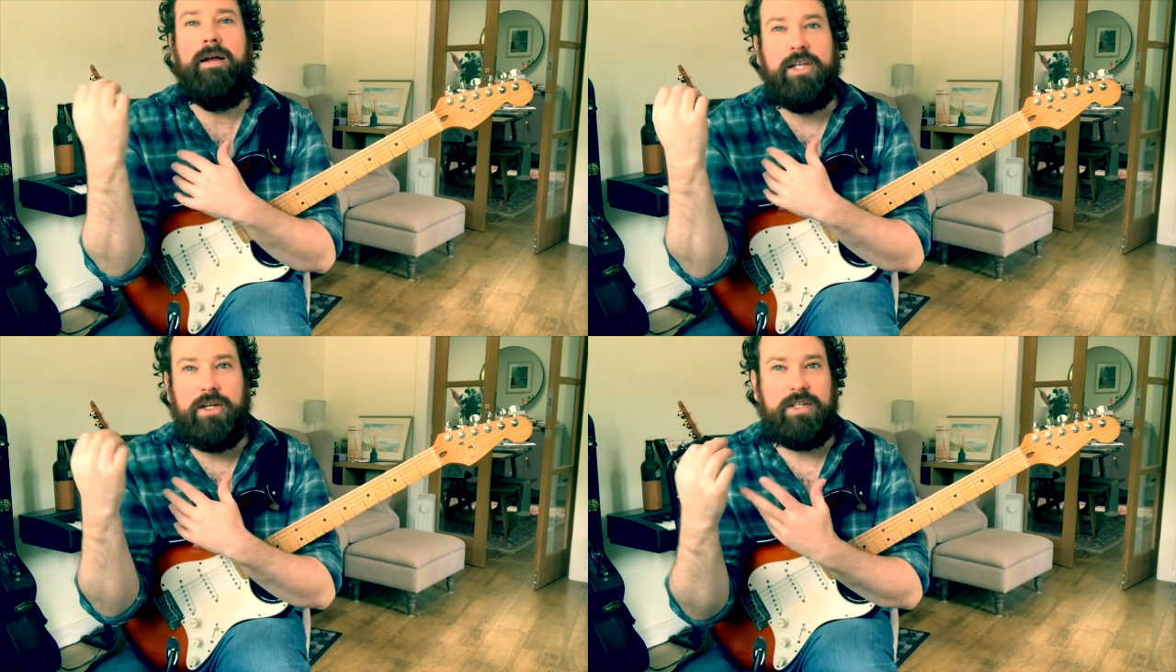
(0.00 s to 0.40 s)

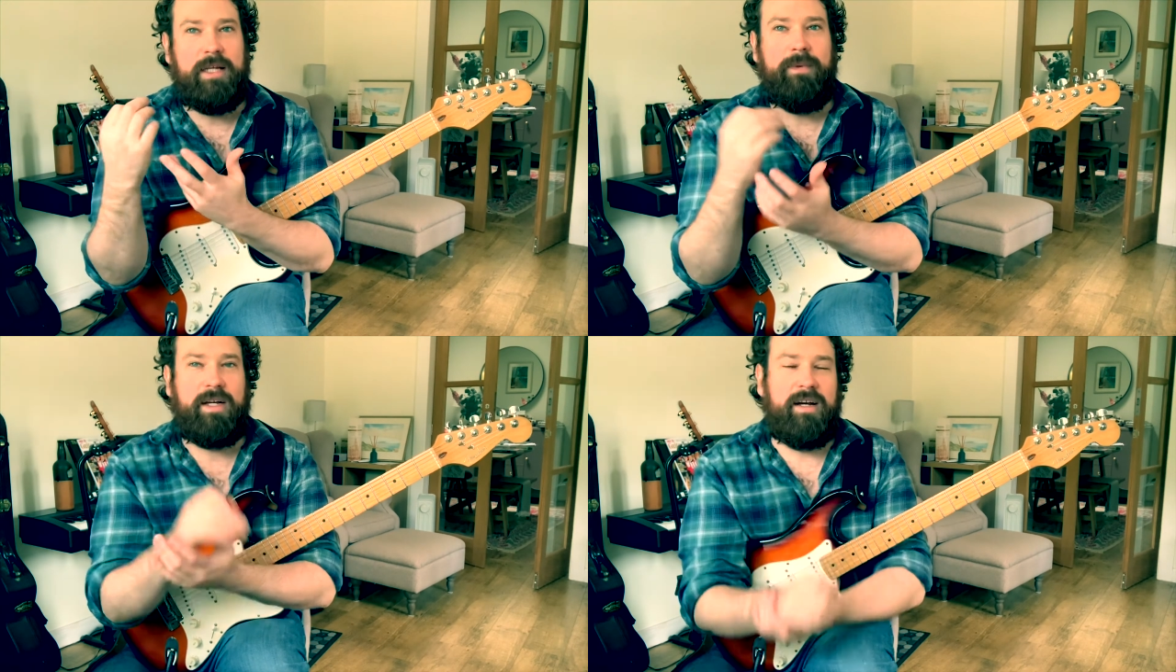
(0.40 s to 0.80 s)

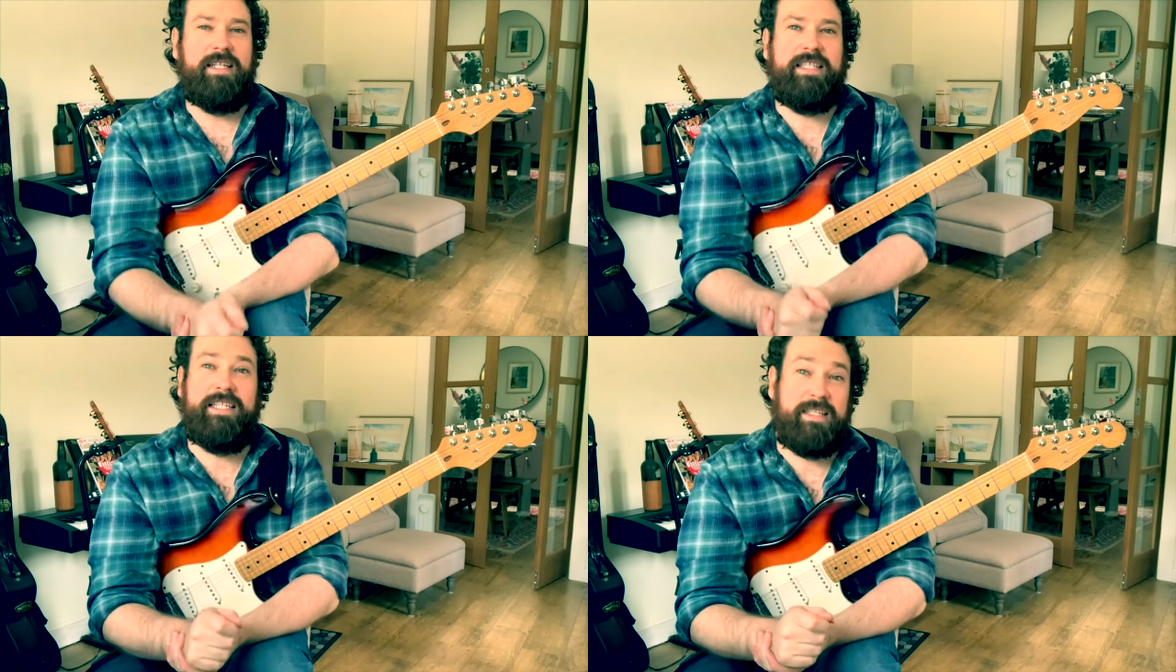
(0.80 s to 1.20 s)
Usually
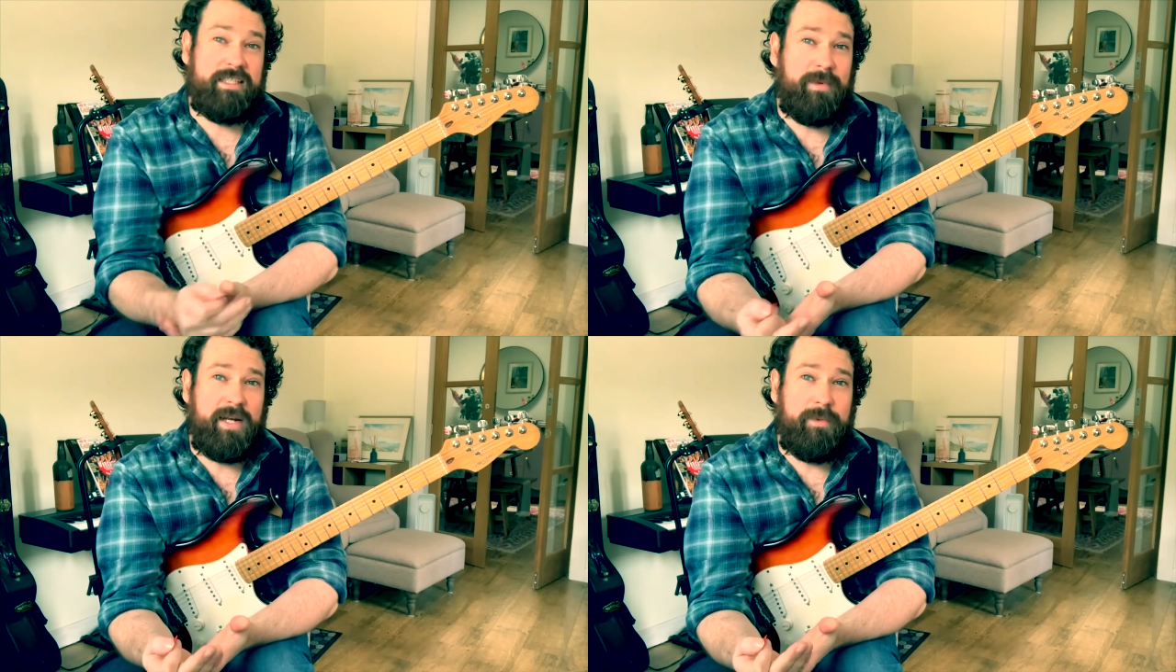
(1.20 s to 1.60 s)
because it does
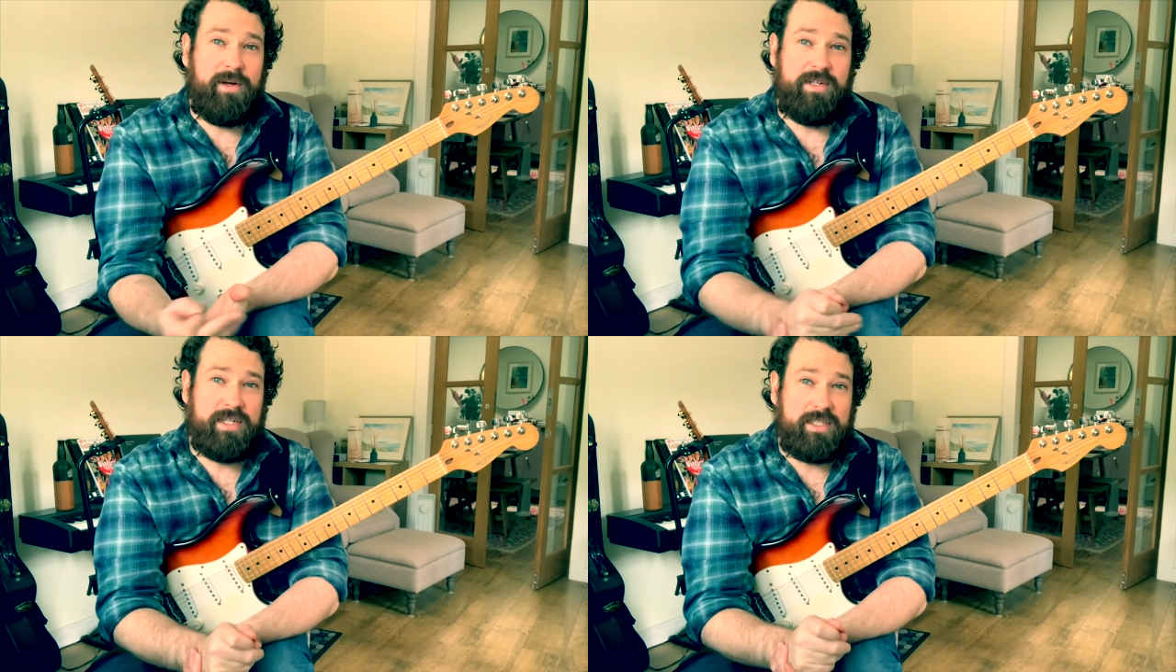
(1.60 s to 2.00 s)
depend a bit
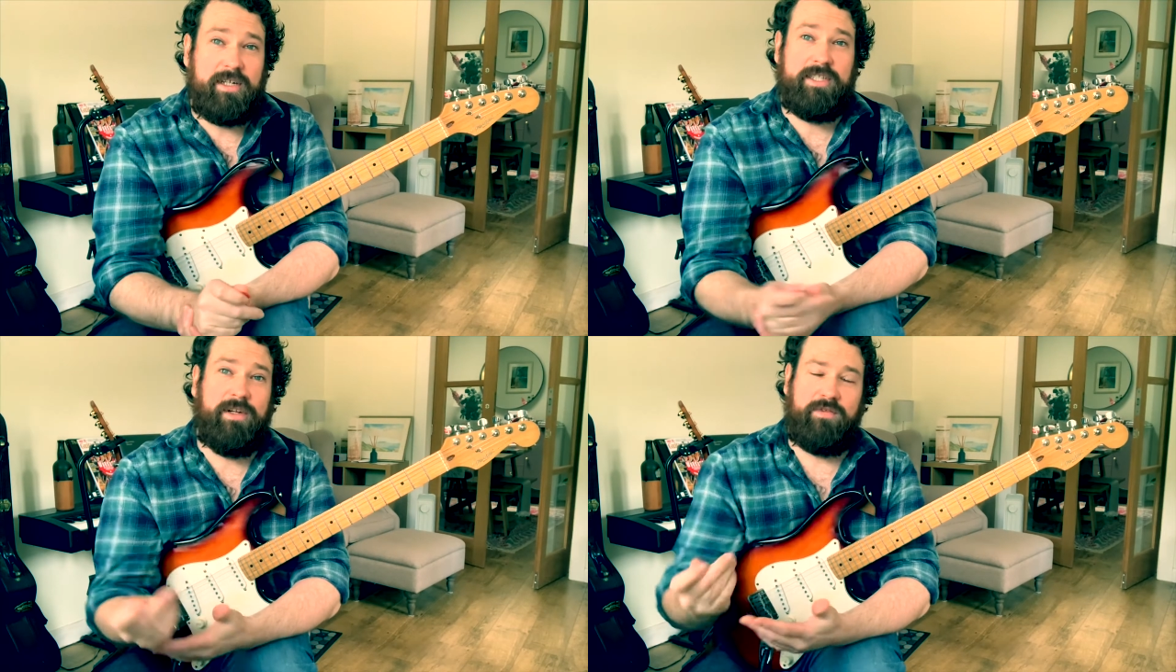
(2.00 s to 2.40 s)
on your
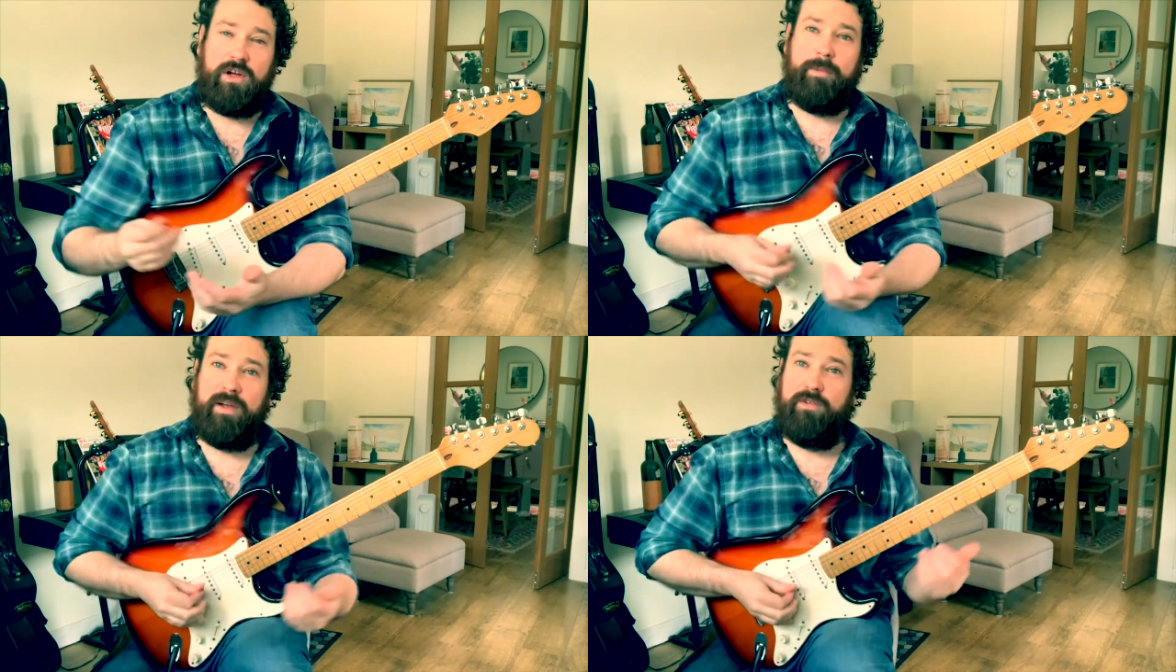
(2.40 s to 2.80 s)
guitar tone. I've
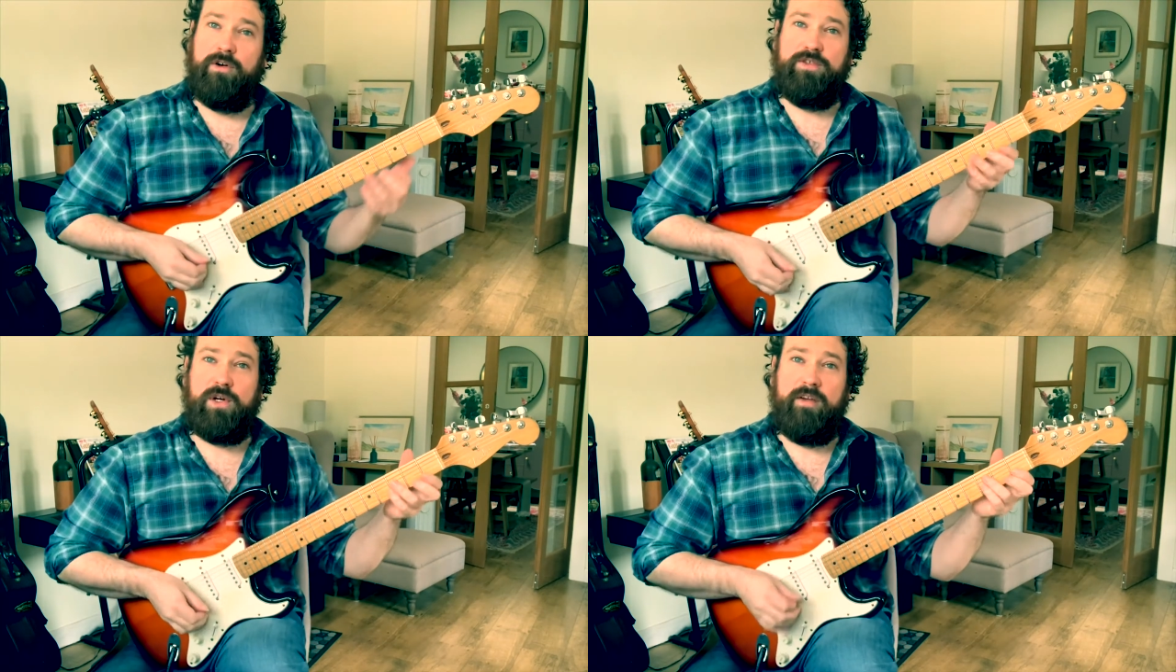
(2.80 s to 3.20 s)
got a bit of
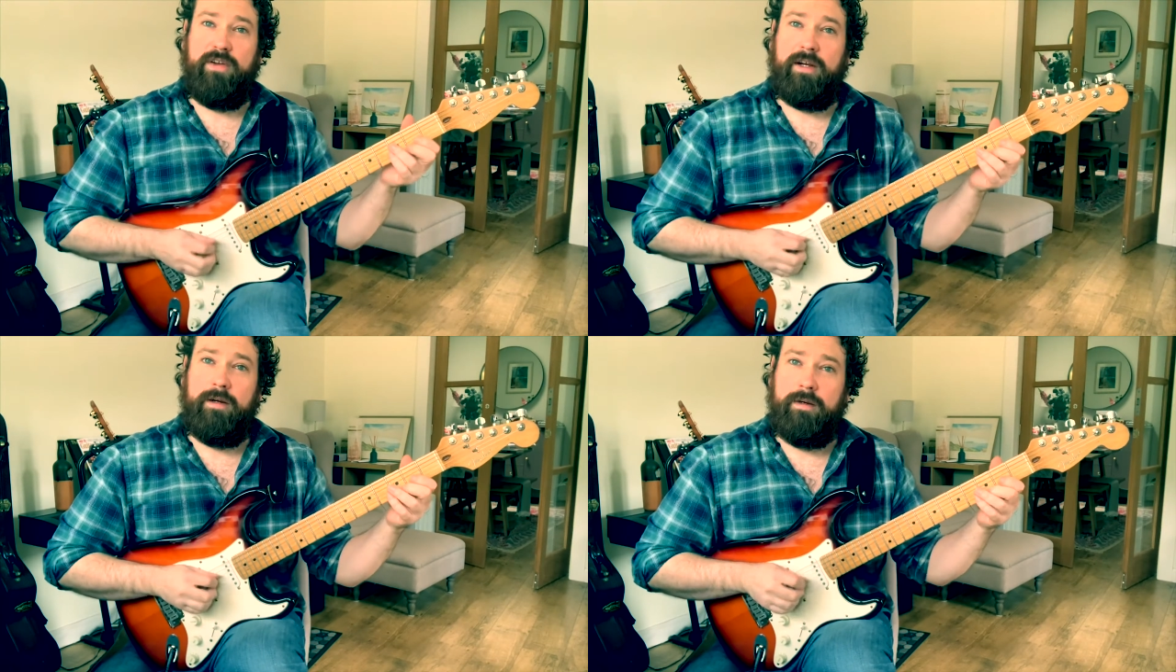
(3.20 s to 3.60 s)
overdrive here.